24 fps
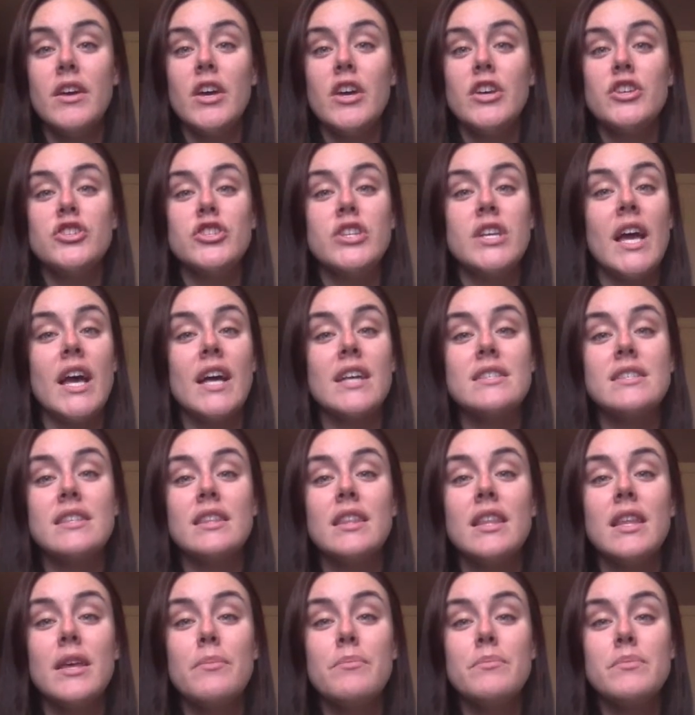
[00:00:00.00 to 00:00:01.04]
She has
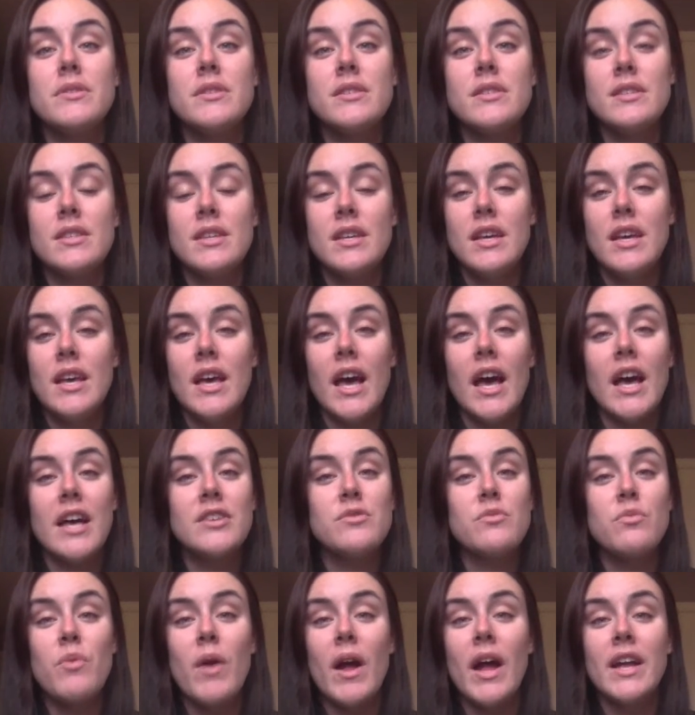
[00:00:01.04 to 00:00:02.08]
lips
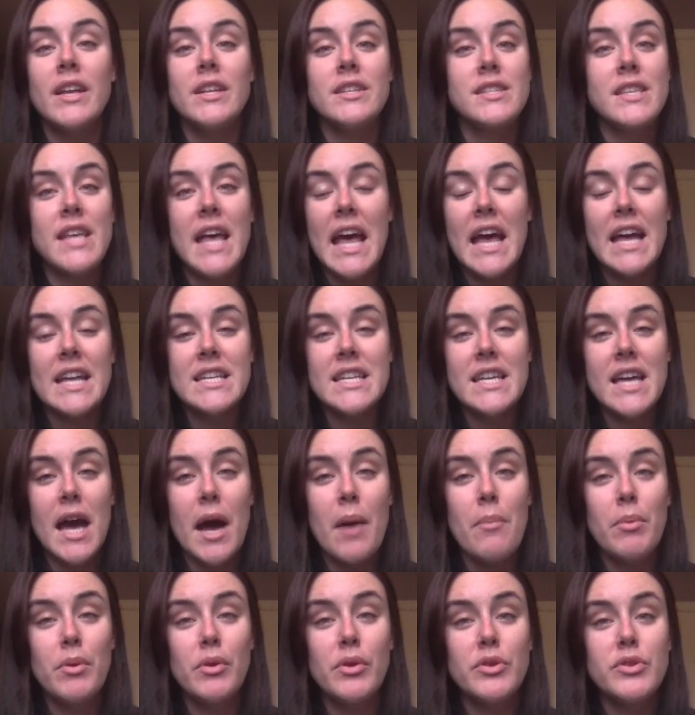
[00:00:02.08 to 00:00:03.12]
as red as candy
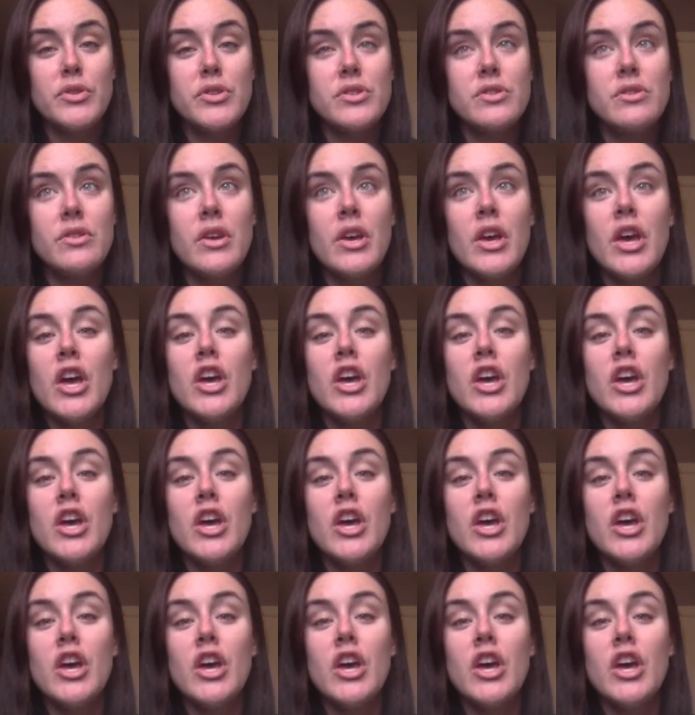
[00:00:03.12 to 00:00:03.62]
apples.